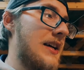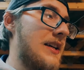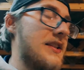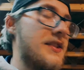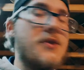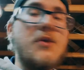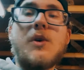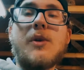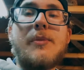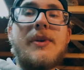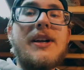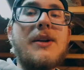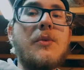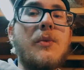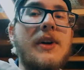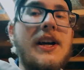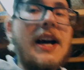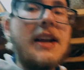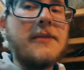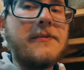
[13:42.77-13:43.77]
it's going to be,
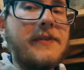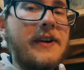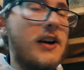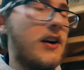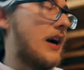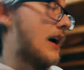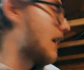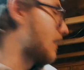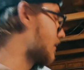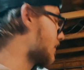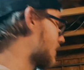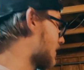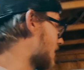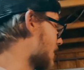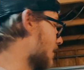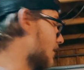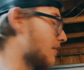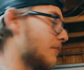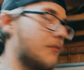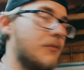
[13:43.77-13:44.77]
we got to figure out
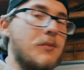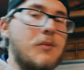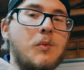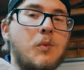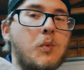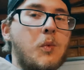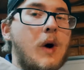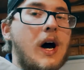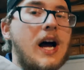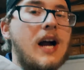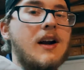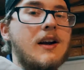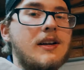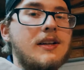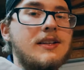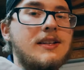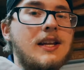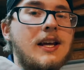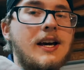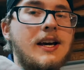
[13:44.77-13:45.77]
some
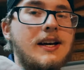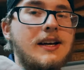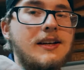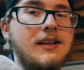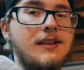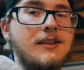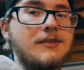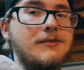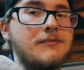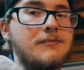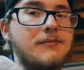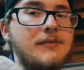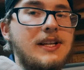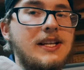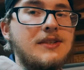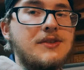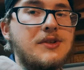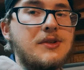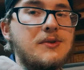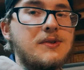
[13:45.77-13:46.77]
wiring
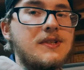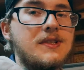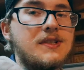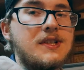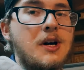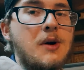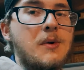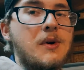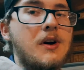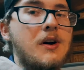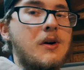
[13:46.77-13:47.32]
issues that's going